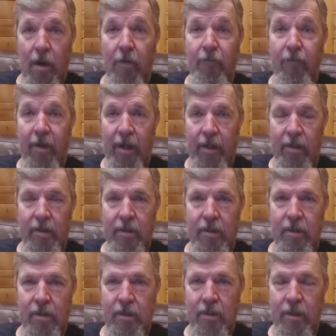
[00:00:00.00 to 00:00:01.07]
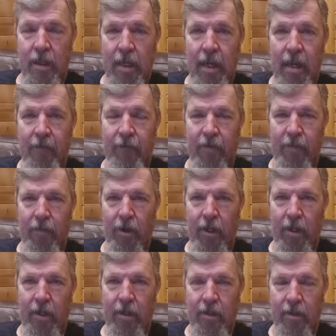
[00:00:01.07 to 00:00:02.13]
affects
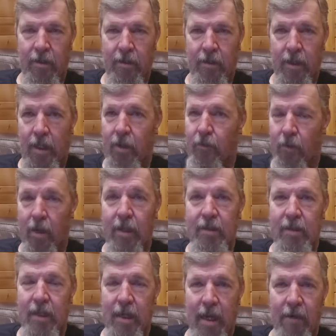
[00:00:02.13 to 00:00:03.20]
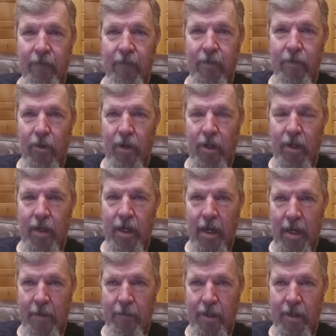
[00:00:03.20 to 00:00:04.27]
everybody. And where I say everybody,
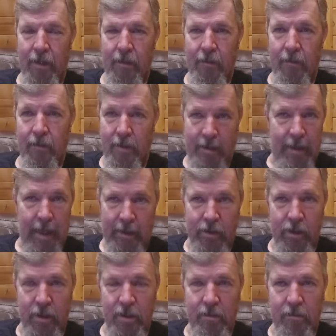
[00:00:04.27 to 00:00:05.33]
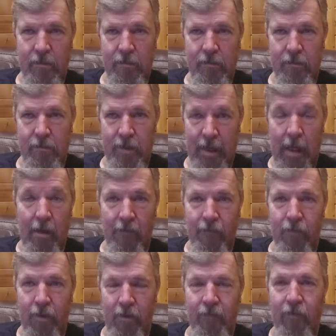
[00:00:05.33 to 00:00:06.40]
I mean not just
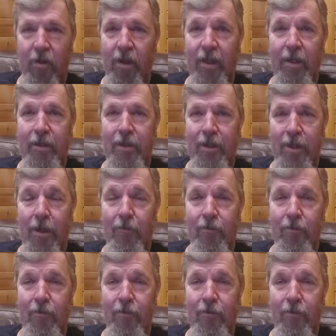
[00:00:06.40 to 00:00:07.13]
California falling into the